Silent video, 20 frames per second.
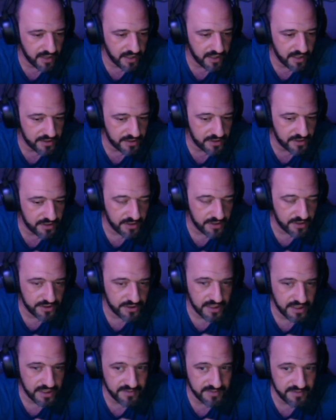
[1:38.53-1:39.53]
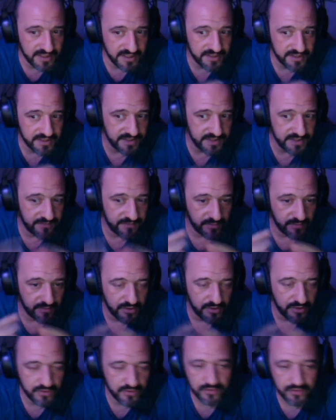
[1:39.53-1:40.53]
strategy games, and it's easy for me
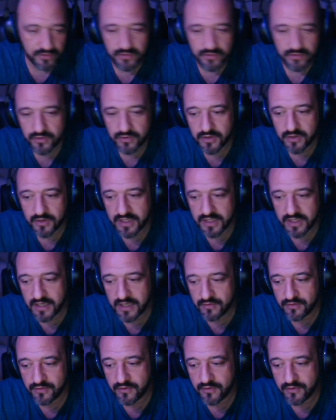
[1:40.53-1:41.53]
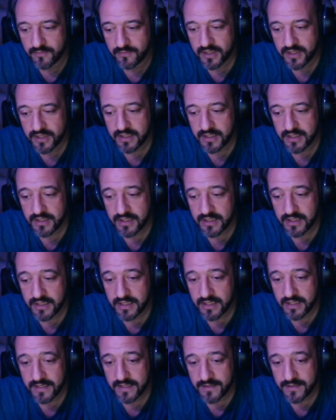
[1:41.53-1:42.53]
to get into them.
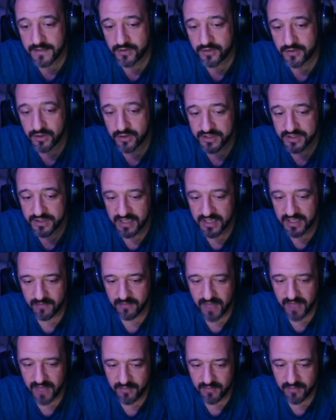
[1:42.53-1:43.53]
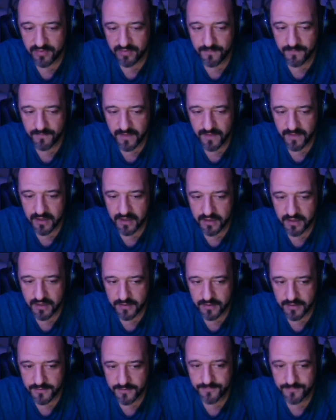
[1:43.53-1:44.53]
You go inside a map.
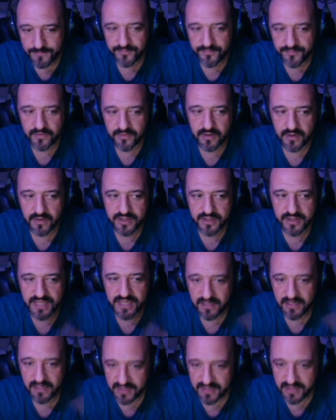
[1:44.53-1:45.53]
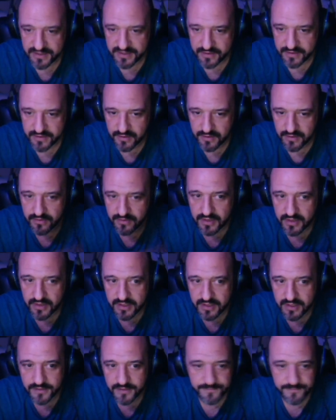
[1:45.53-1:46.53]
There's enemies on
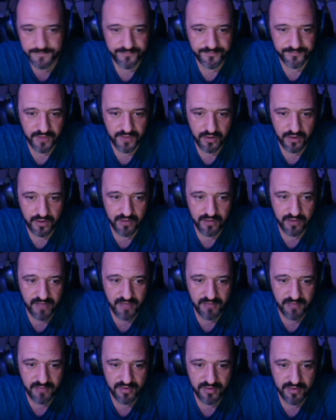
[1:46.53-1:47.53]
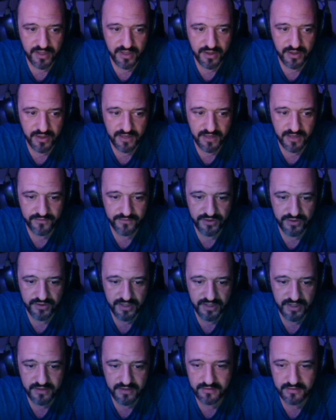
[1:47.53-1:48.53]
the map, and you have to
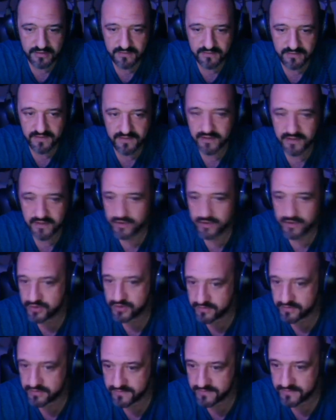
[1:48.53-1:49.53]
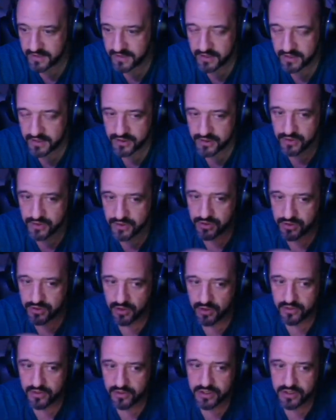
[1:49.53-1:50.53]
start defending yourself. So
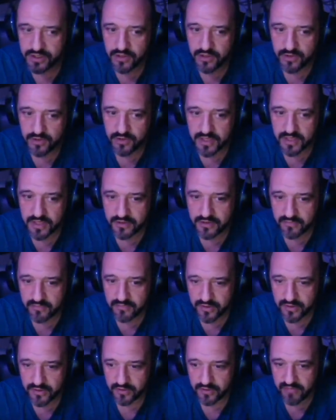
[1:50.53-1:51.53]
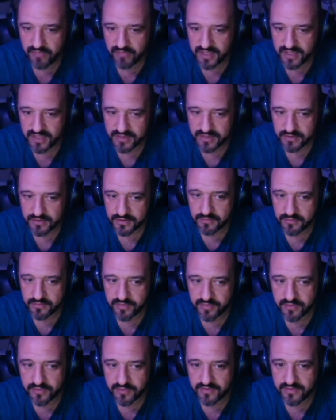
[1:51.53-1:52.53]
slowly, slowly, you build your base. You
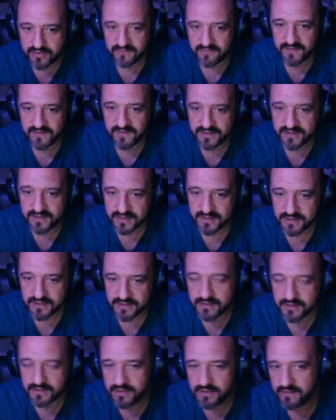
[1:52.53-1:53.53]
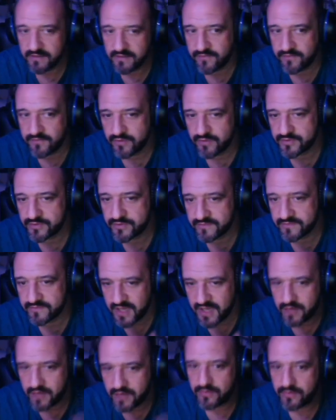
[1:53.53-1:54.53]
build defenses in the forms of
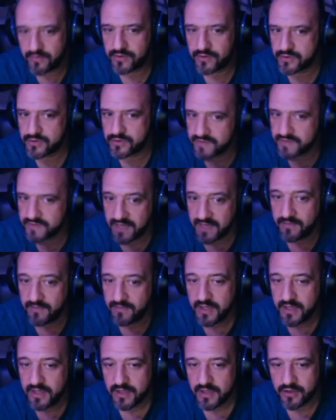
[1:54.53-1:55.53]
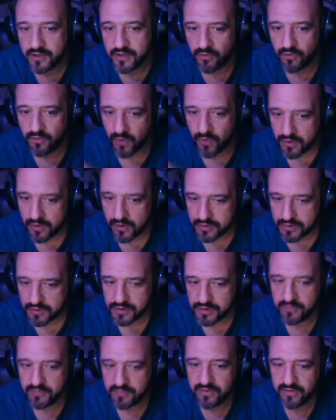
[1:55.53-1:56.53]
towers or some, walls.
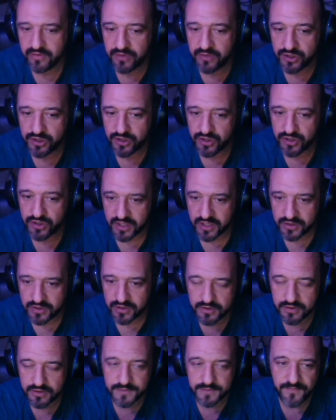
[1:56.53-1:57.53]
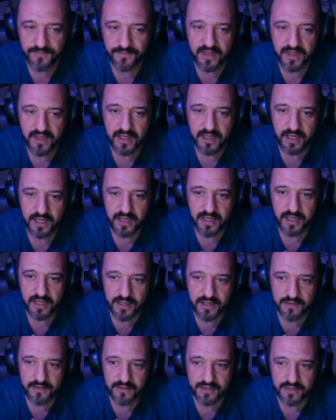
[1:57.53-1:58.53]
You build your structures,
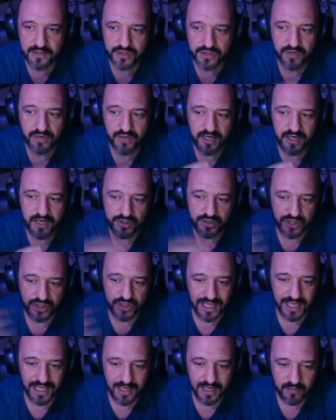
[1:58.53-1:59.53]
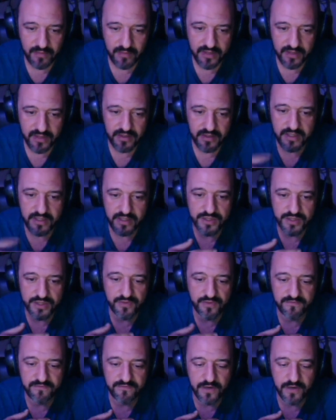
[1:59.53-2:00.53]
and the strategy element is
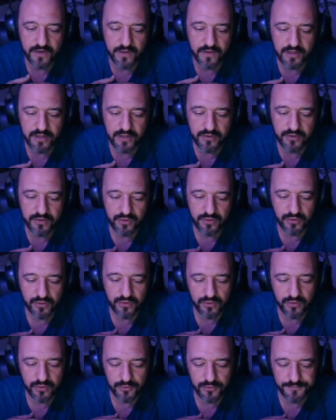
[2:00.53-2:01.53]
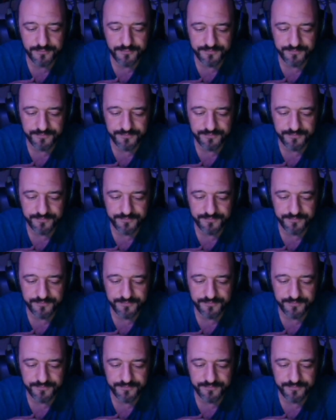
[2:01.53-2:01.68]
referring to